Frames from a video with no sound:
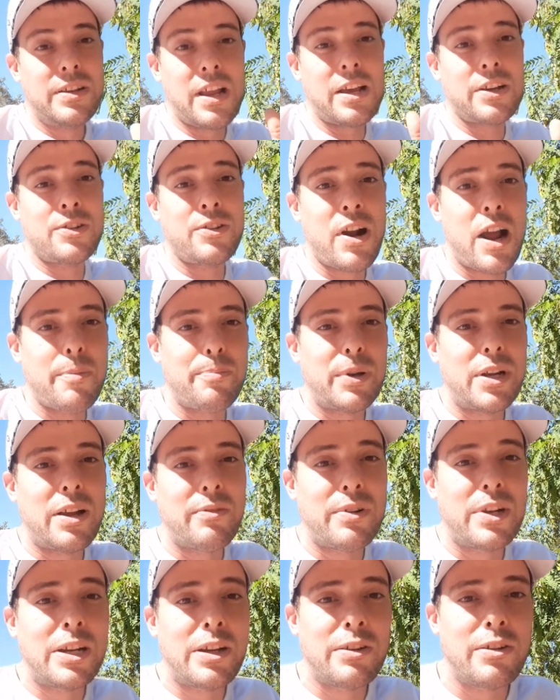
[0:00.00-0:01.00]
Not
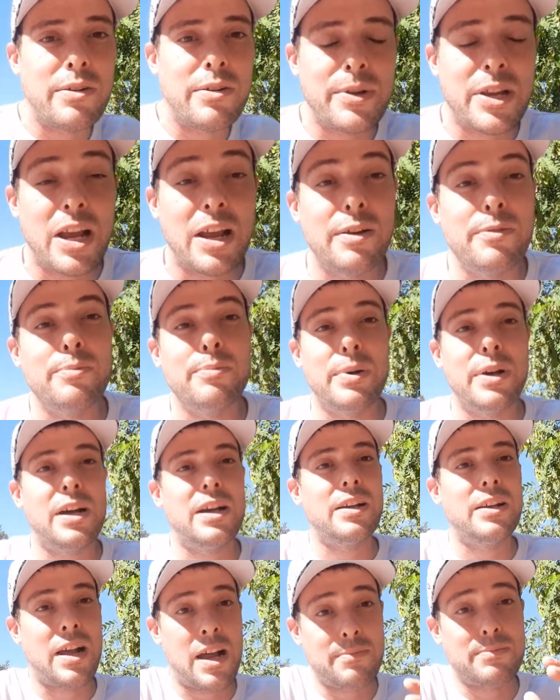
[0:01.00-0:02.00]
dropping Evan Ingram yet,
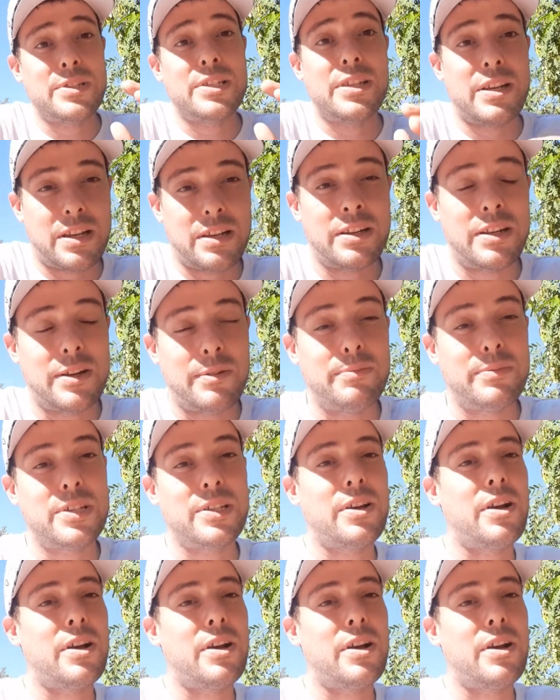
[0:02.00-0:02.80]
but I'm sitting him.